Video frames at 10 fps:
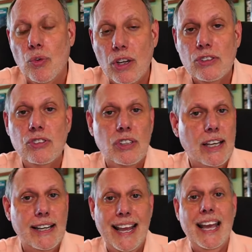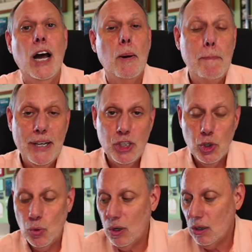runs in a
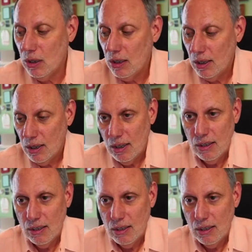habitual,